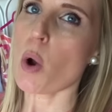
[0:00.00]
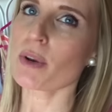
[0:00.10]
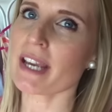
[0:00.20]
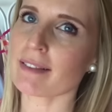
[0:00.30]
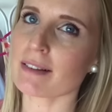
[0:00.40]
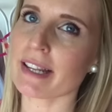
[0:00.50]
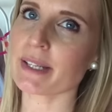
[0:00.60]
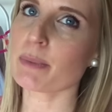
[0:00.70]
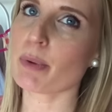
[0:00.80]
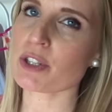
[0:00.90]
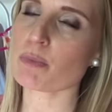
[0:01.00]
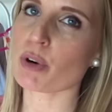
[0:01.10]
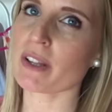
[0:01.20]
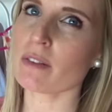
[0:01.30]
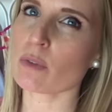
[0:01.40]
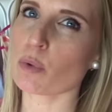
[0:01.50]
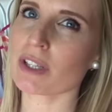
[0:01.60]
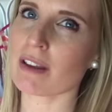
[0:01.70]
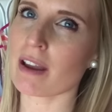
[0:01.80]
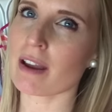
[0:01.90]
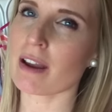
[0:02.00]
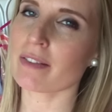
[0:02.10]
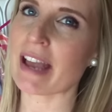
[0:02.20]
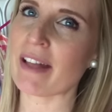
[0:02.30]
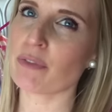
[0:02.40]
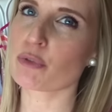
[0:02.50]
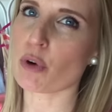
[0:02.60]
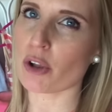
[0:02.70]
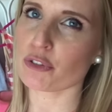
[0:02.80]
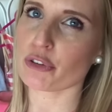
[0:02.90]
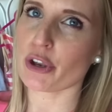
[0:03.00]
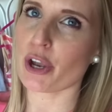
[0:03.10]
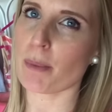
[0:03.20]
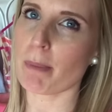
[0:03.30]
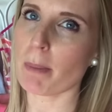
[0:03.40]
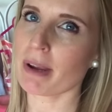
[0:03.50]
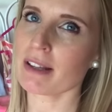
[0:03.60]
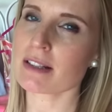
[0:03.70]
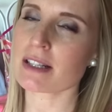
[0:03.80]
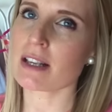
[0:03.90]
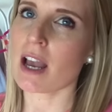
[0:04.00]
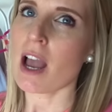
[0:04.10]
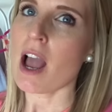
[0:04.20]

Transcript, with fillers: we had the Lady Boss print with uh, the hand-drawn uh, puppets.